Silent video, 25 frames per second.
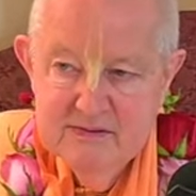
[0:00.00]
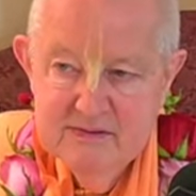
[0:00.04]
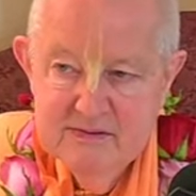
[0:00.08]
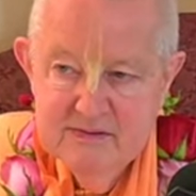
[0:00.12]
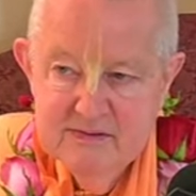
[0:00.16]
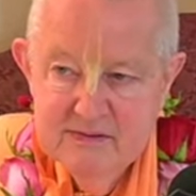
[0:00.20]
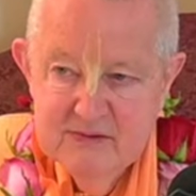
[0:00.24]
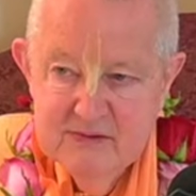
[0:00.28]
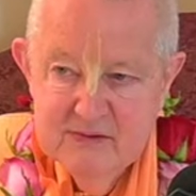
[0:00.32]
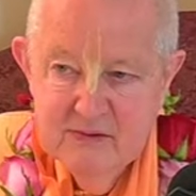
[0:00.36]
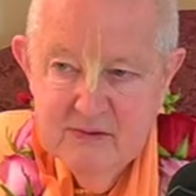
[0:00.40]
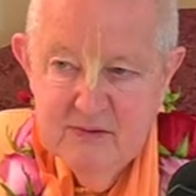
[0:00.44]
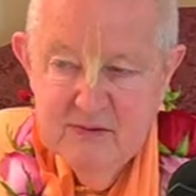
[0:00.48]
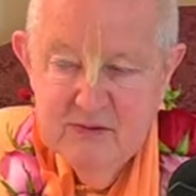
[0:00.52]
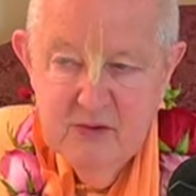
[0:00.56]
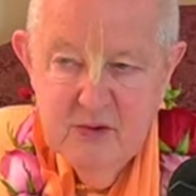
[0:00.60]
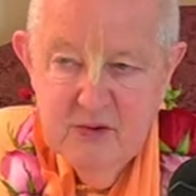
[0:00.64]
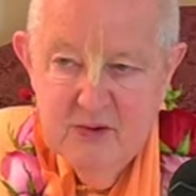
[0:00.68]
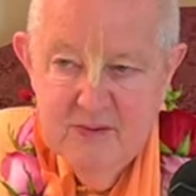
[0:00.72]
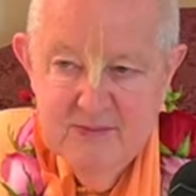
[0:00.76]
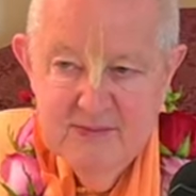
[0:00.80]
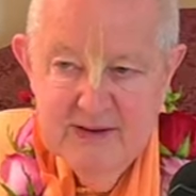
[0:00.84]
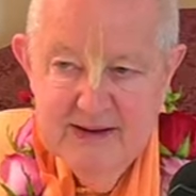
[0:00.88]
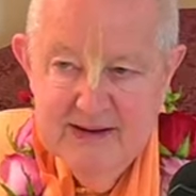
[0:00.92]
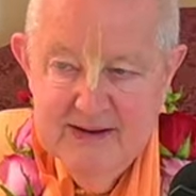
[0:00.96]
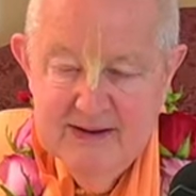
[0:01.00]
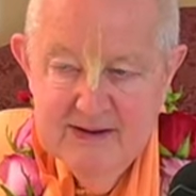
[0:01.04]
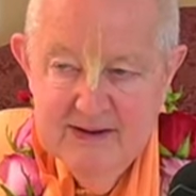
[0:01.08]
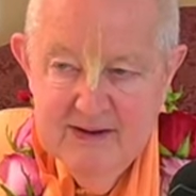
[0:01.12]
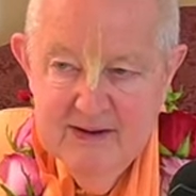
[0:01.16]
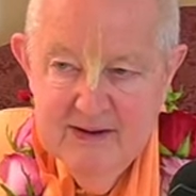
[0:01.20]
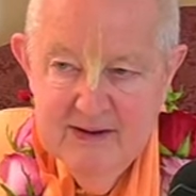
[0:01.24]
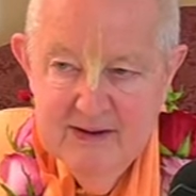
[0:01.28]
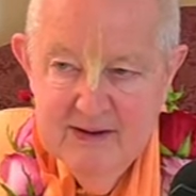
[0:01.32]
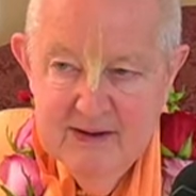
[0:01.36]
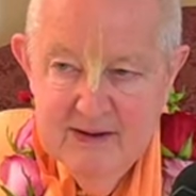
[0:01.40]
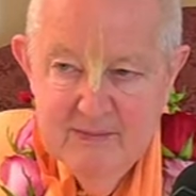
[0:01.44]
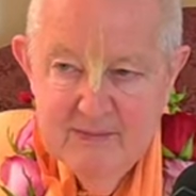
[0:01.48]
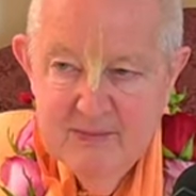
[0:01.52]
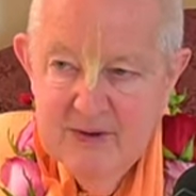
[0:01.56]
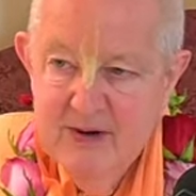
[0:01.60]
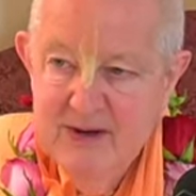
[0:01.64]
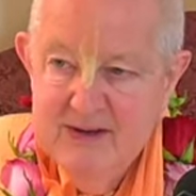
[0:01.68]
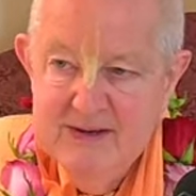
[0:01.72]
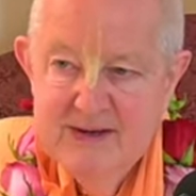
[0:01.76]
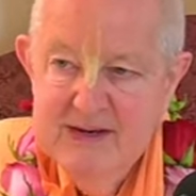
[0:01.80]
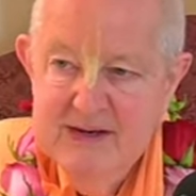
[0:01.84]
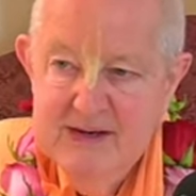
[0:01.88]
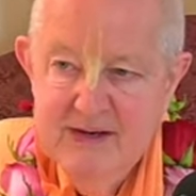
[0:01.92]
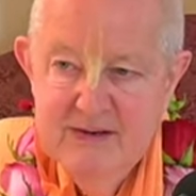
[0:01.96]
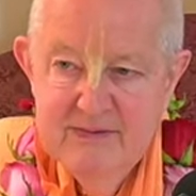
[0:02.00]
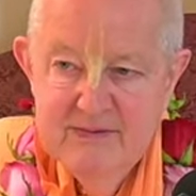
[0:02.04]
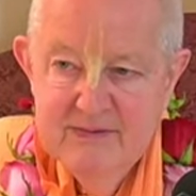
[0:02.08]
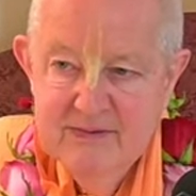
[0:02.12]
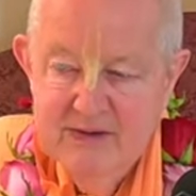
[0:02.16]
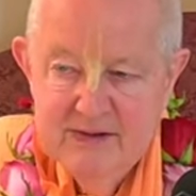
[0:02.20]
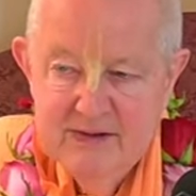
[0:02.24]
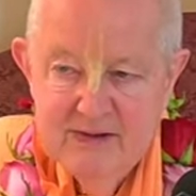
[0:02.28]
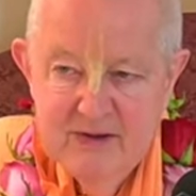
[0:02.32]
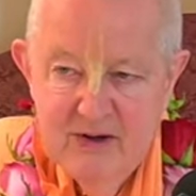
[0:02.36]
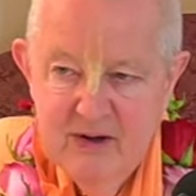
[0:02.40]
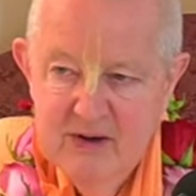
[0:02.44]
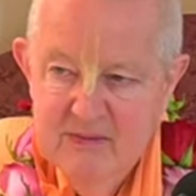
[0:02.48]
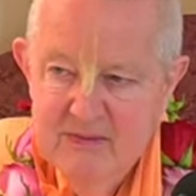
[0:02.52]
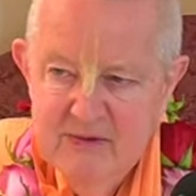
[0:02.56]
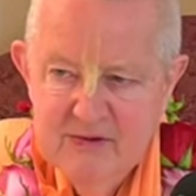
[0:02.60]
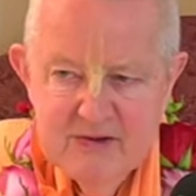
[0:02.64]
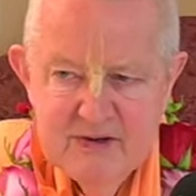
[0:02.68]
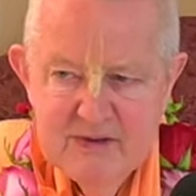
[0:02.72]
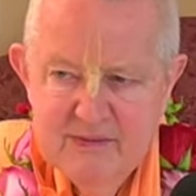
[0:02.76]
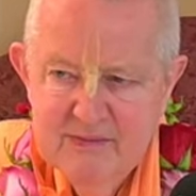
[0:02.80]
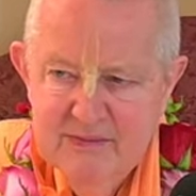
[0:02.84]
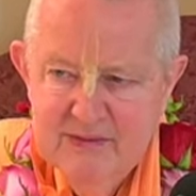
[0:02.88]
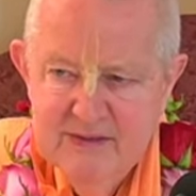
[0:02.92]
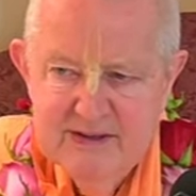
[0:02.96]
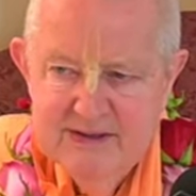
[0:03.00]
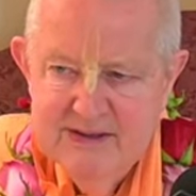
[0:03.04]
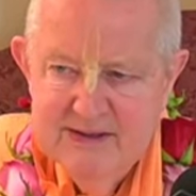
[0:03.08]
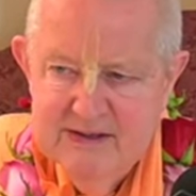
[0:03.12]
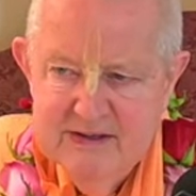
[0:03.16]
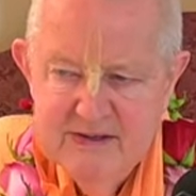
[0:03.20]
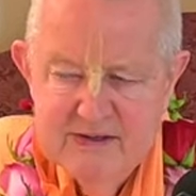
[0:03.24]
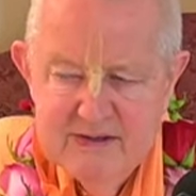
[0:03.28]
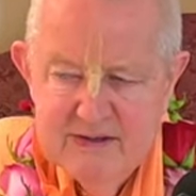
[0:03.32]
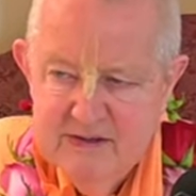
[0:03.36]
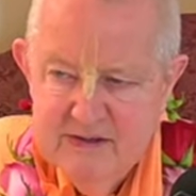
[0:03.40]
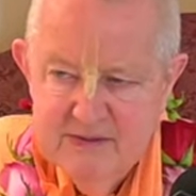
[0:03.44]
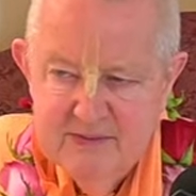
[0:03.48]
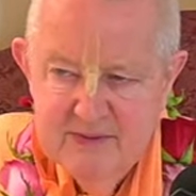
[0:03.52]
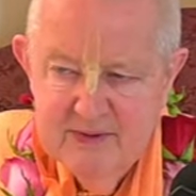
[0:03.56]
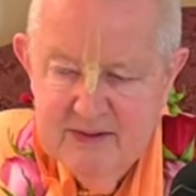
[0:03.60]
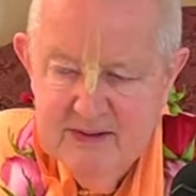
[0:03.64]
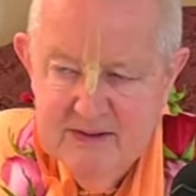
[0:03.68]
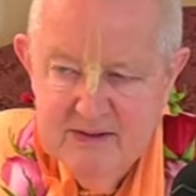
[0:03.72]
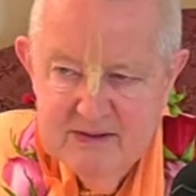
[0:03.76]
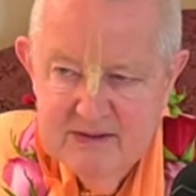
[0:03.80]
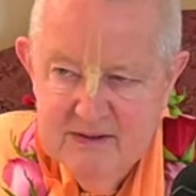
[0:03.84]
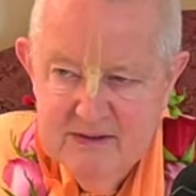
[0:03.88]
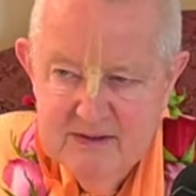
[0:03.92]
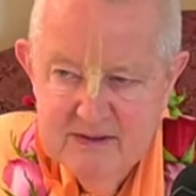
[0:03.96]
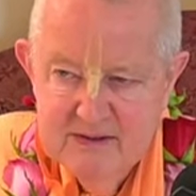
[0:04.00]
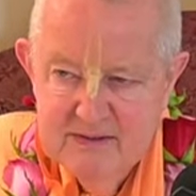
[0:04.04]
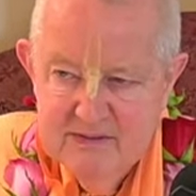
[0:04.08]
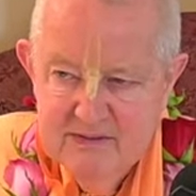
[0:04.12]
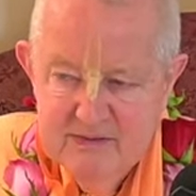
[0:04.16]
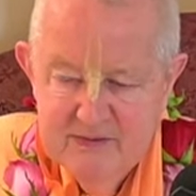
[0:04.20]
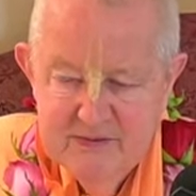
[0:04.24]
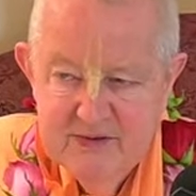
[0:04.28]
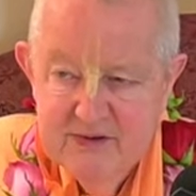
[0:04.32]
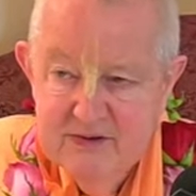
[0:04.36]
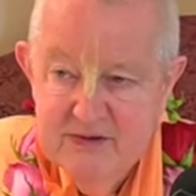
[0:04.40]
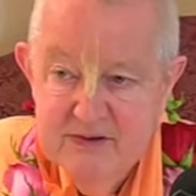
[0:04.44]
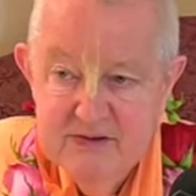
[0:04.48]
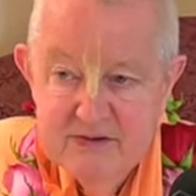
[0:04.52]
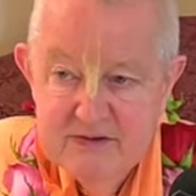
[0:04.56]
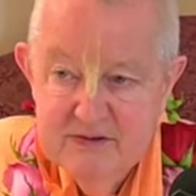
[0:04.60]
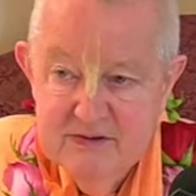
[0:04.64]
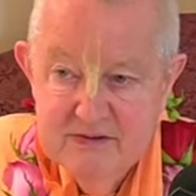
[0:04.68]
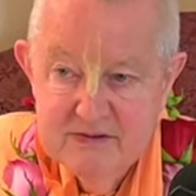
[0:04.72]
gunormi, prati nivritta, almost completely suspended, finished.